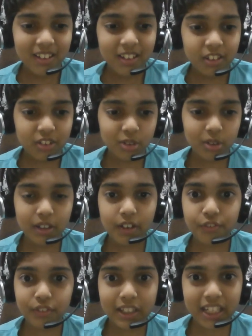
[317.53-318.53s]
so
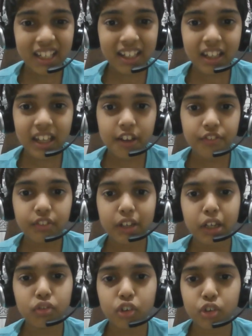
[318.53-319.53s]
if King
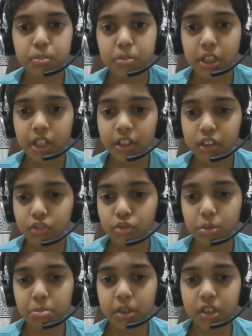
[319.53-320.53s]
F8 was played, it
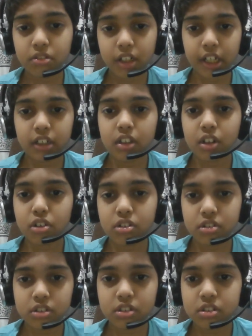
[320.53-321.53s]
would be quite the
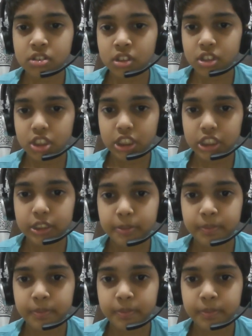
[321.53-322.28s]
contrary